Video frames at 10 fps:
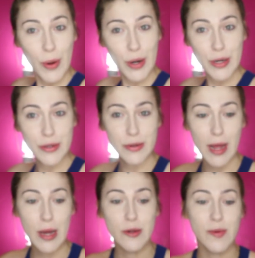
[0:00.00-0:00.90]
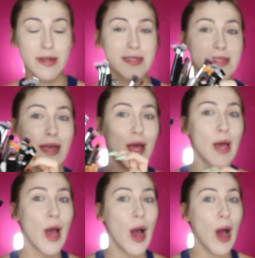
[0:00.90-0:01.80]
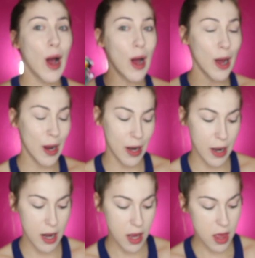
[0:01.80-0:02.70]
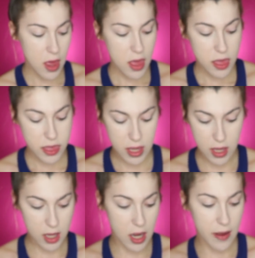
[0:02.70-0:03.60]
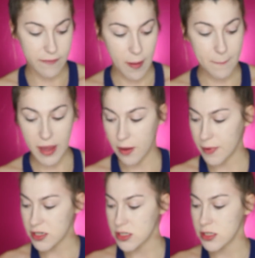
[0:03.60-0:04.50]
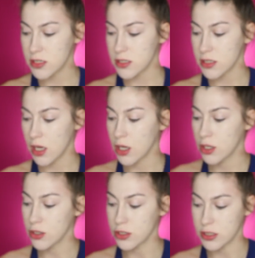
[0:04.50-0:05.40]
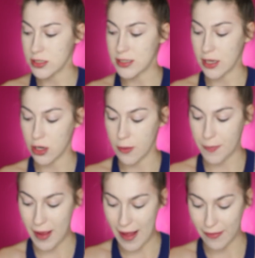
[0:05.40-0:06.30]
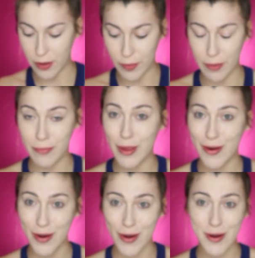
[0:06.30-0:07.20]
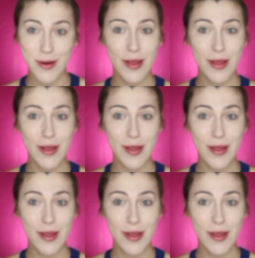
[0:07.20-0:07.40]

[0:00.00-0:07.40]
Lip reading: we're going to do now is we're going to take our thing of makeup brushes. You're going to take your palette with a mirror,